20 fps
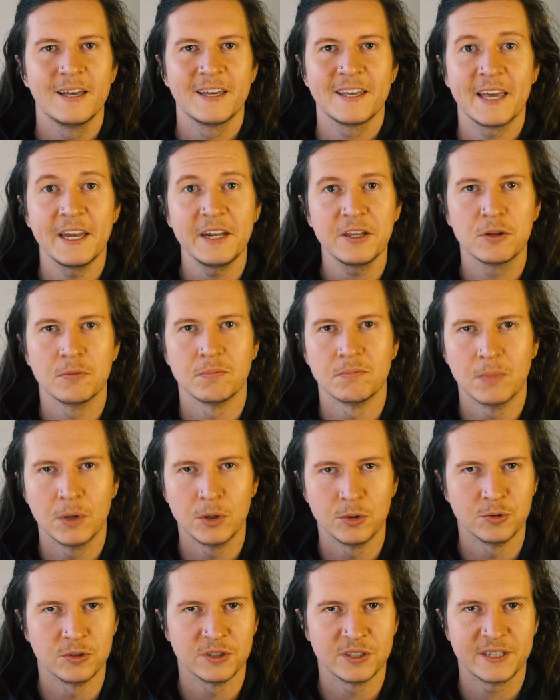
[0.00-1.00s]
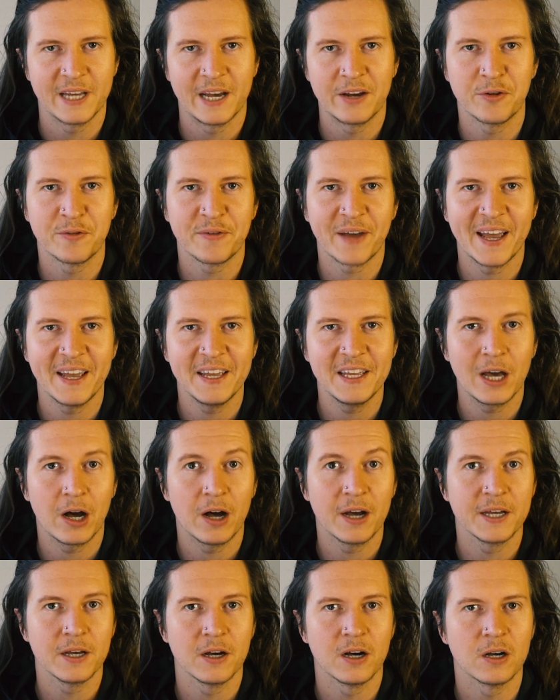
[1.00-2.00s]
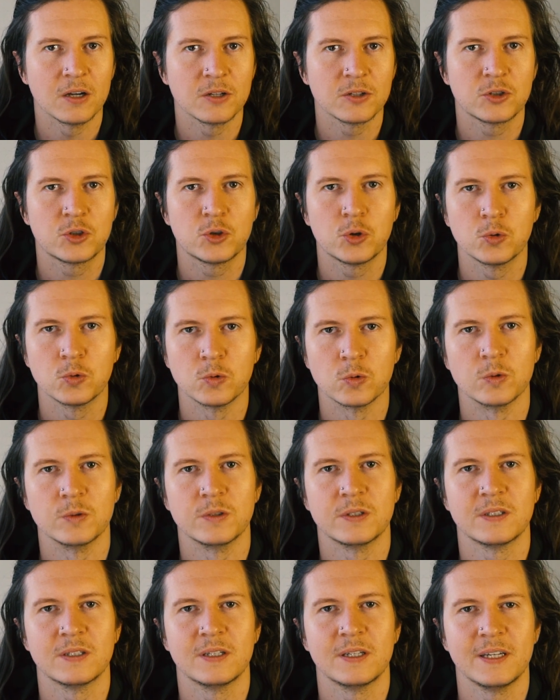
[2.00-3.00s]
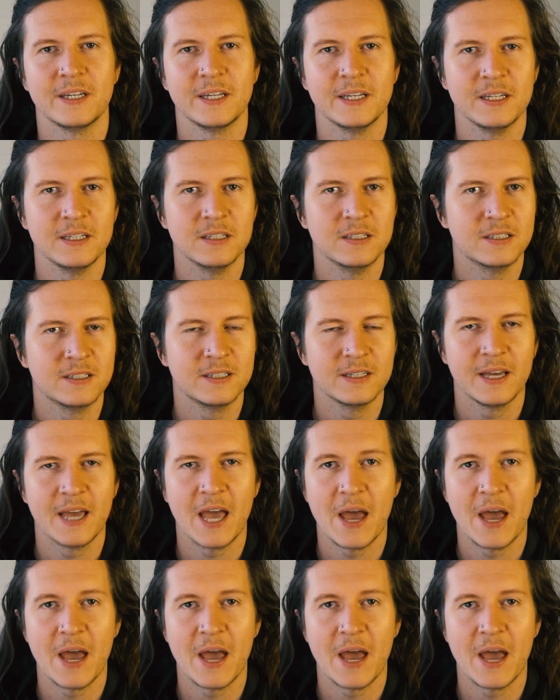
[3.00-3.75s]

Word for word: Getting the most out of AI art tools needs